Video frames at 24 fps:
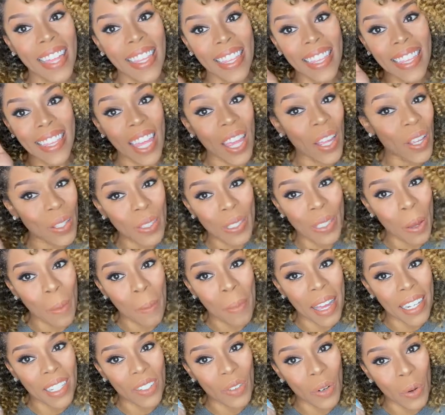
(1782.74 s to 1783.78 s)
thank you so
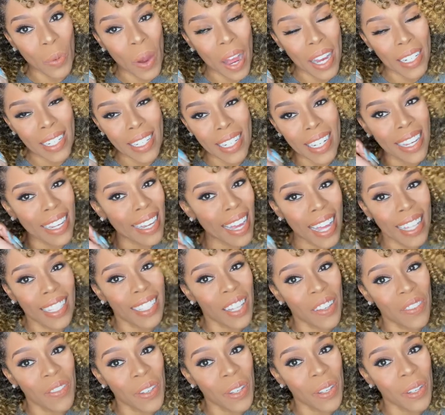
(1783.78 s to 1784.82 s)
much for watching. I
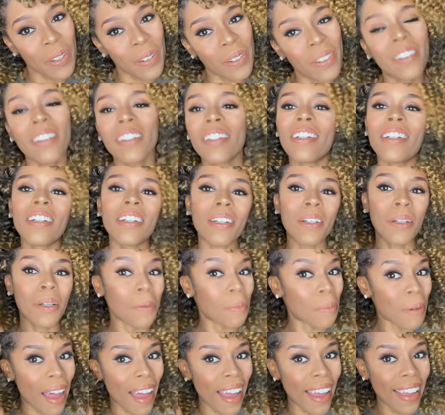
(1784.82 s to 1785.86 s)
love you.
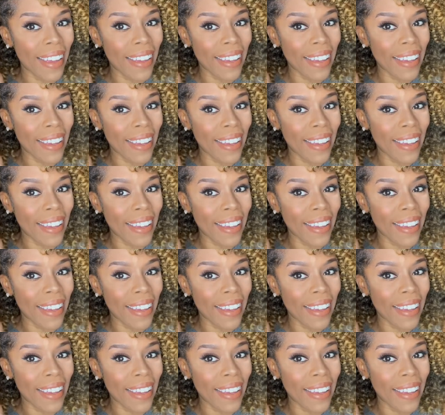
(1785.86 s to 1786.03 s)
Goodbye.